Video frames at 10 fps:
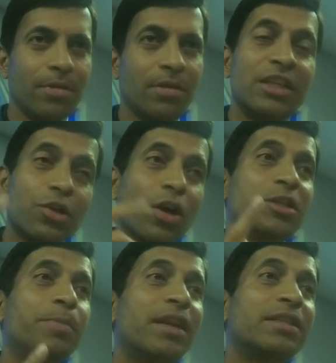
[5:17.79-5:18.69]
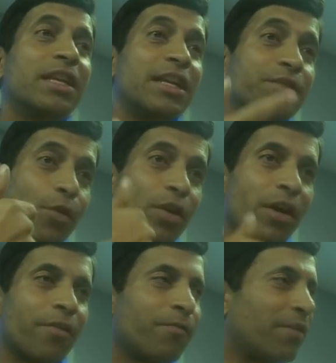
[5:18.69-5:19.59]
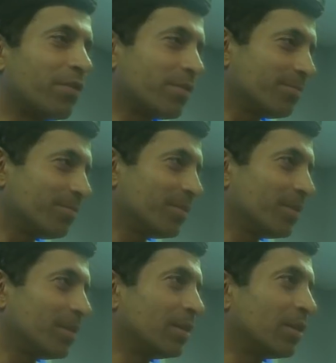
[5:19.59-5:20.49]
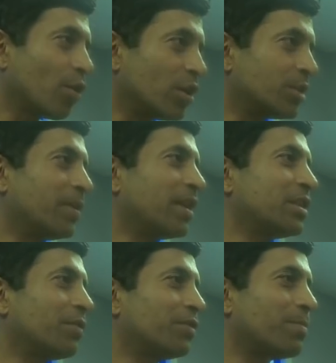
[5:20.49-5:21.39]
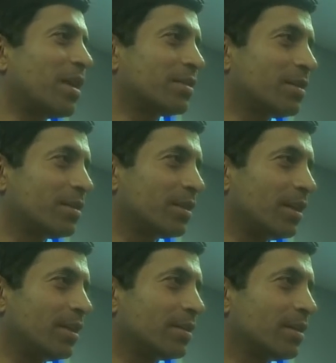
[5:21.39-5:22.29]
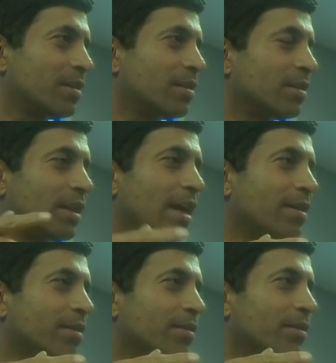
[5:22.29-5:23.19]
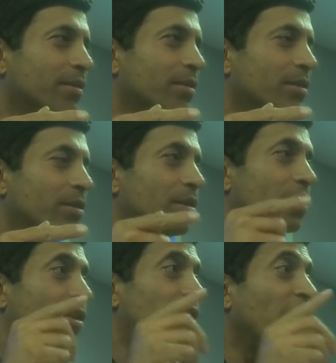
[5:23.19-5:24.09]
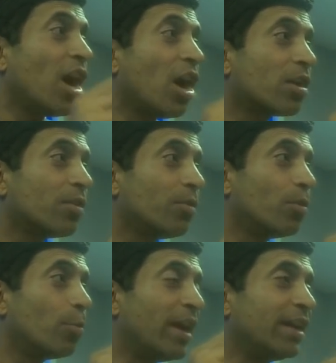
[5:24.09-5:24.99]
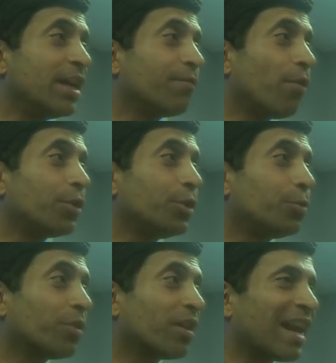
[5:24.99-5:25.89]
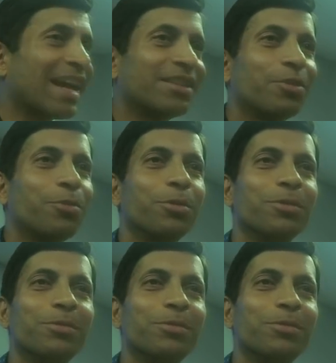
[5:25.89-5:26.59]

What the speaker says: This conspiracy is for our favor. The conspiracy of the masters is that they are waiting for you to crack the code.